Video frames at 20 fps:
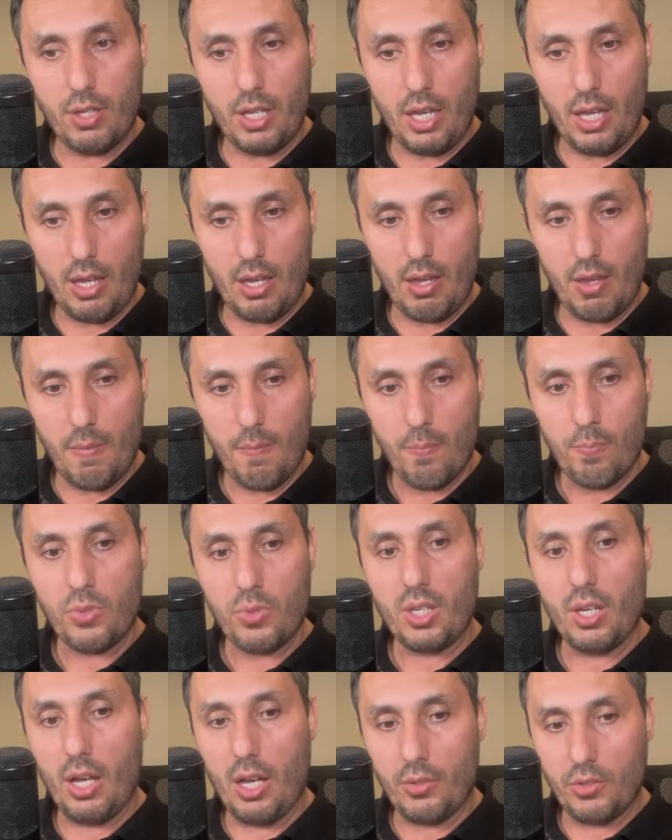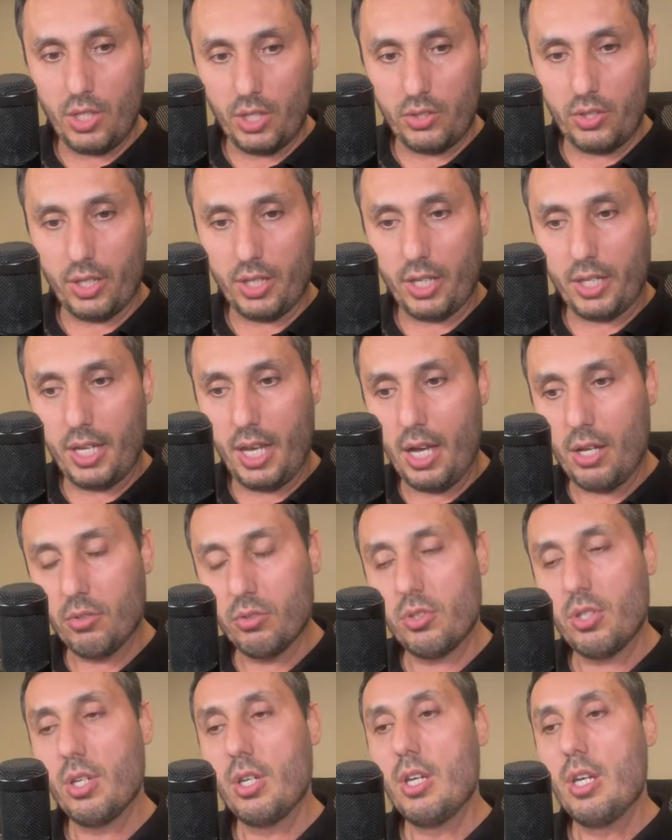a TikTok
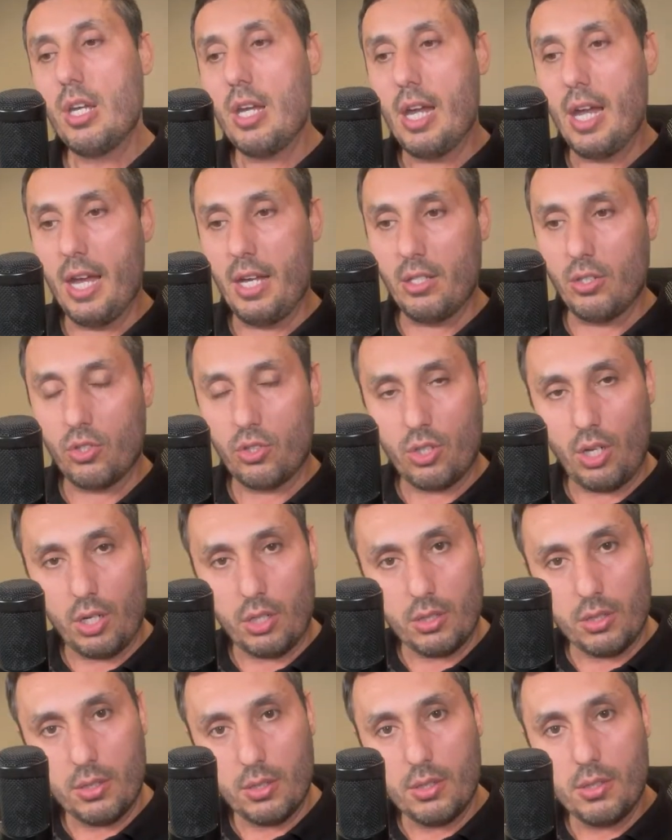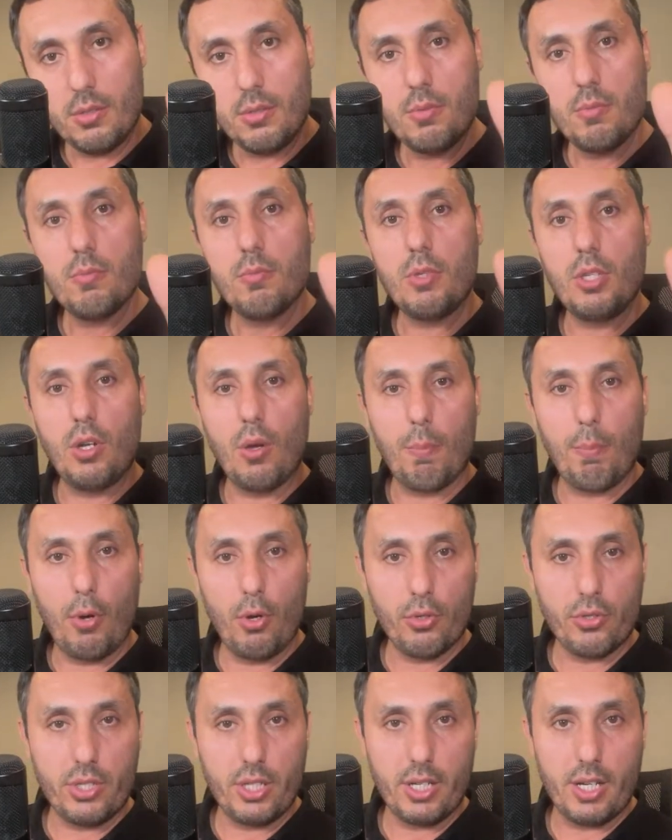account and start,
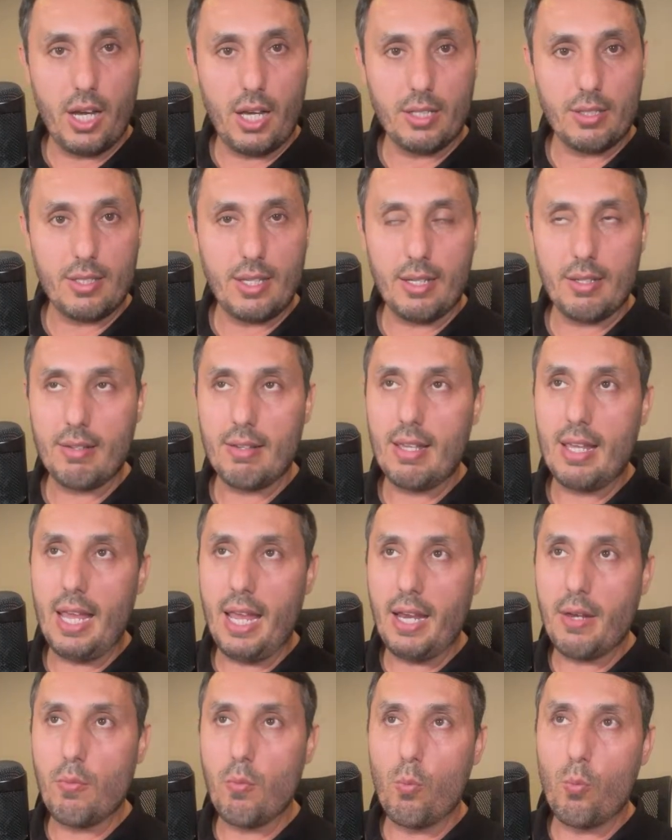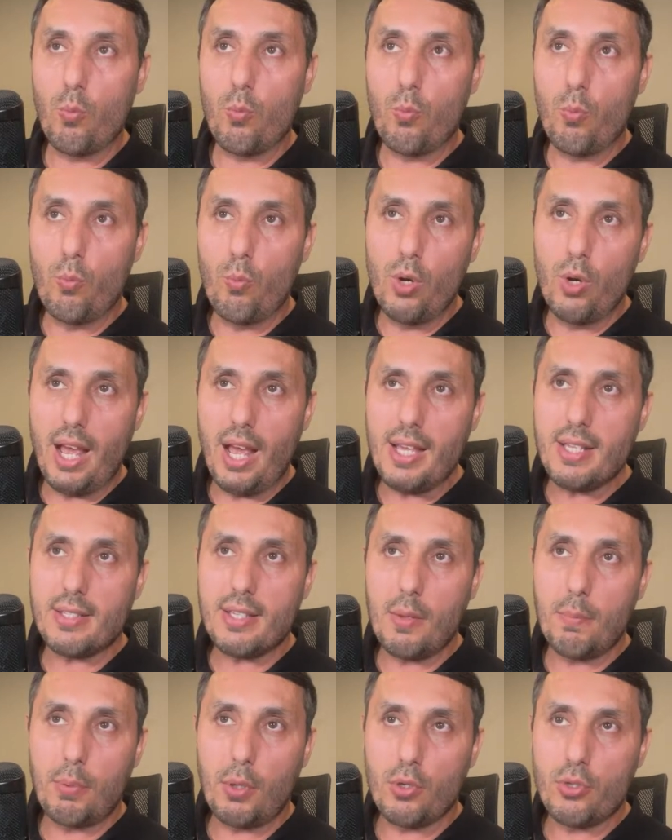posting content. And when I
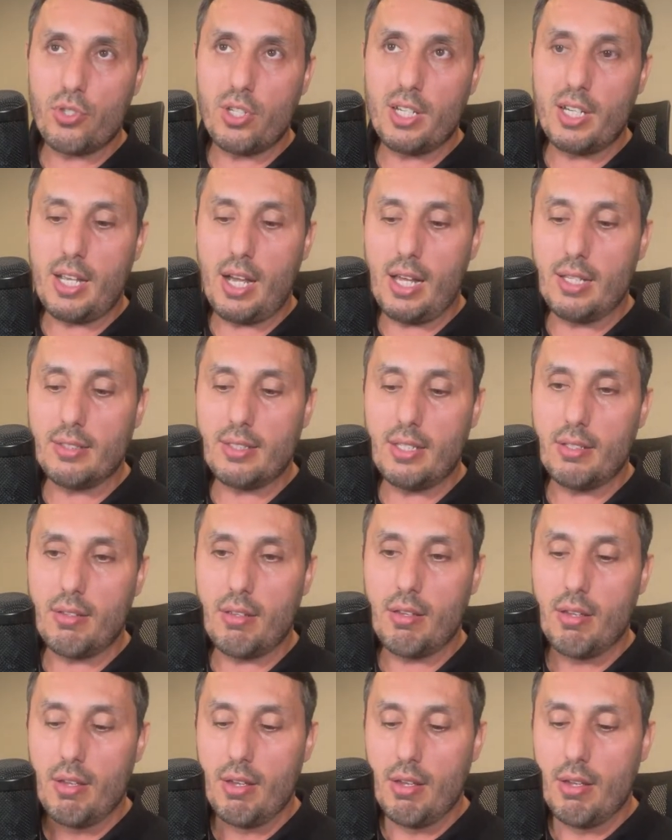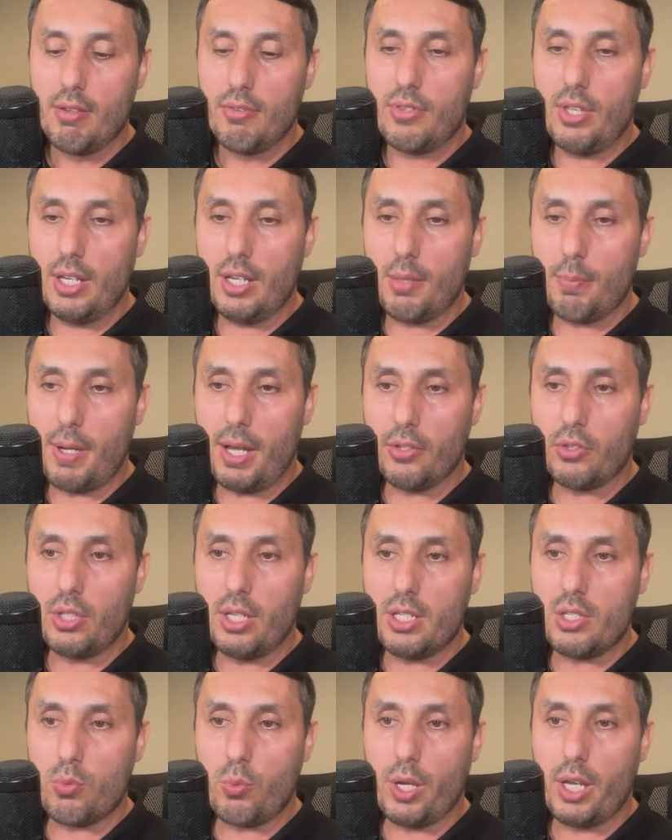say posting content, think about
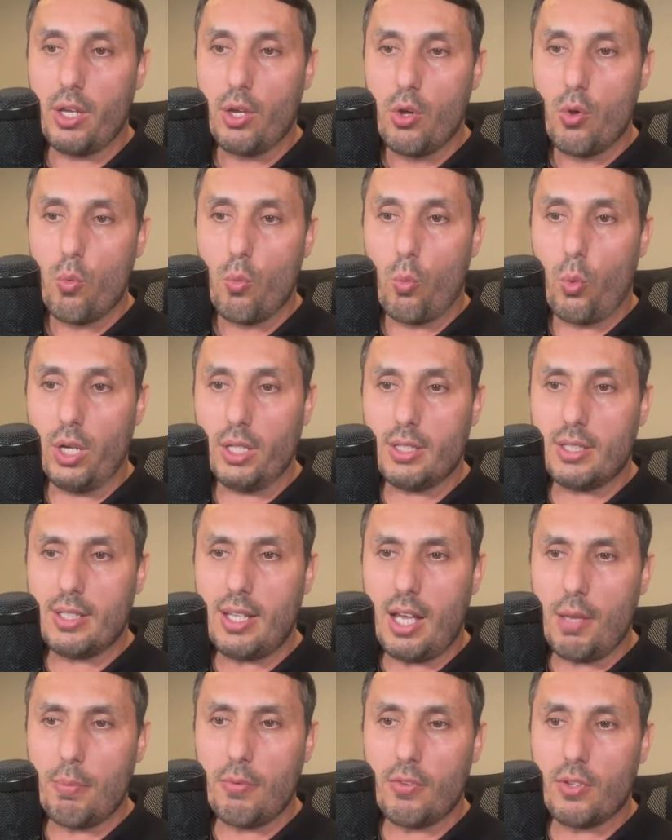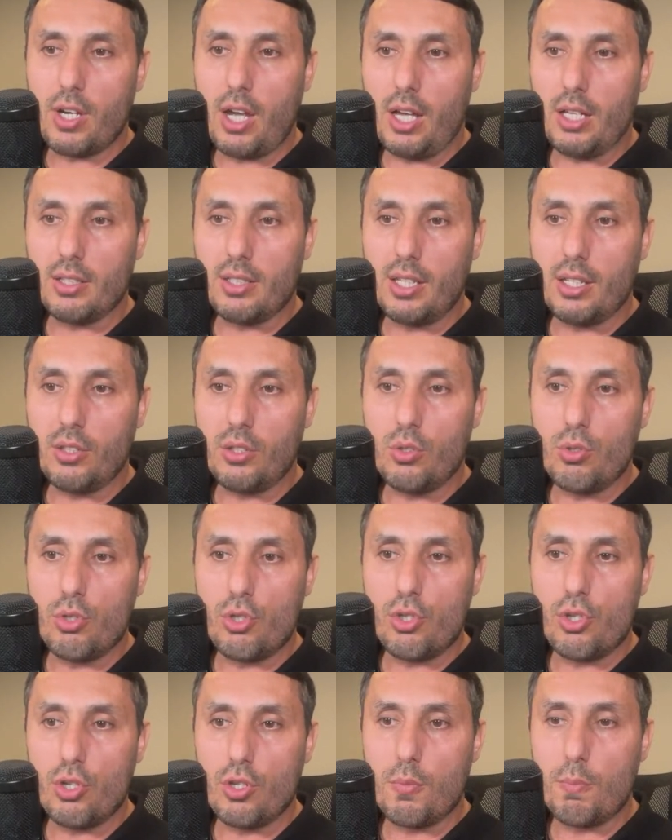this way: what type of a content you
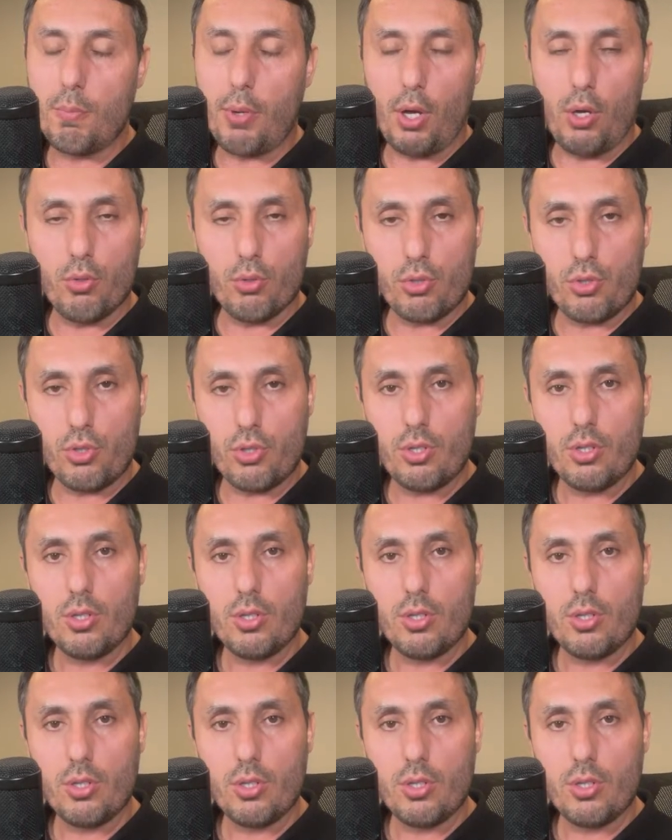should post,